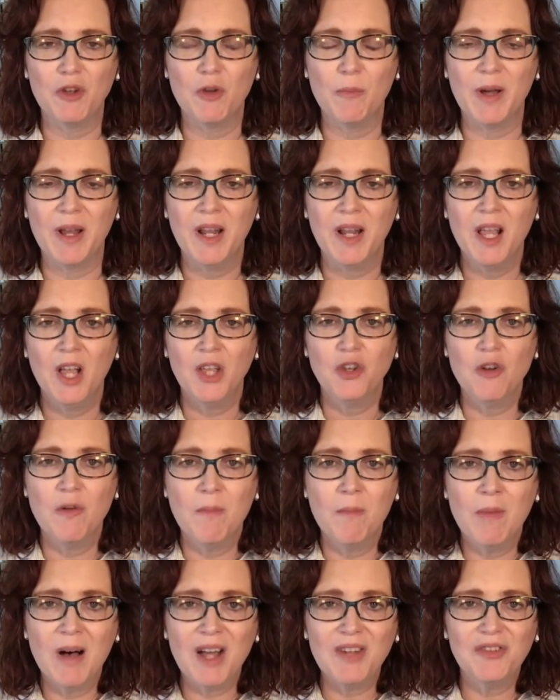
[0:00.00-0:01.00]
but you
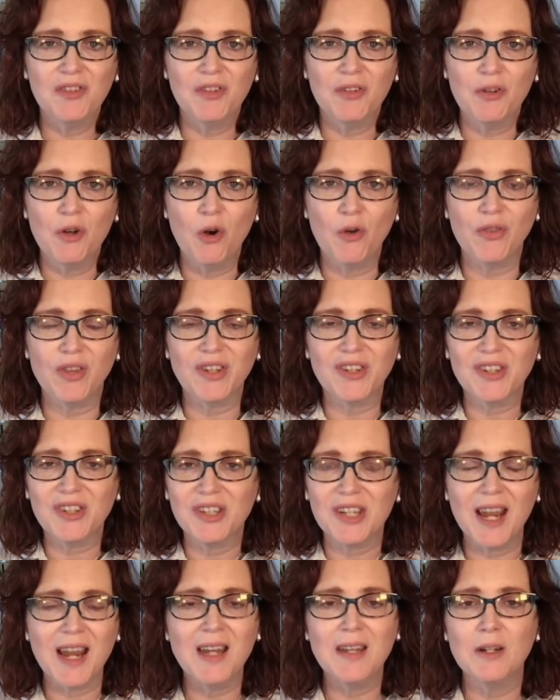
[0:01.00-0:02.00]
must know the
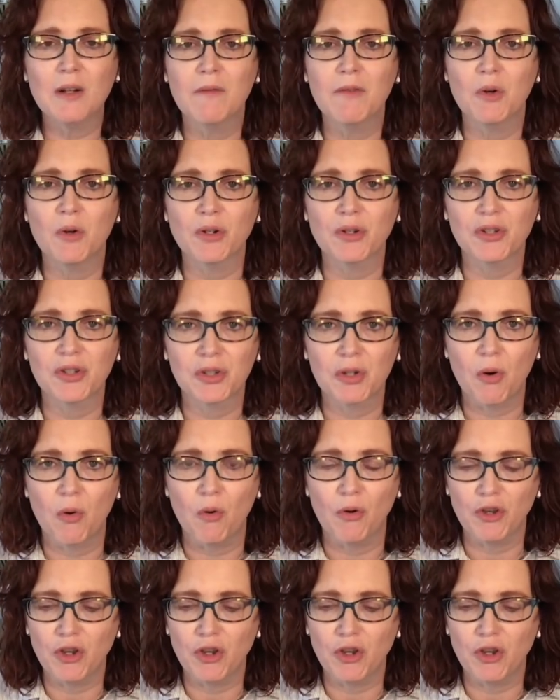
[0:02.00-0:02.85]
state of your soul.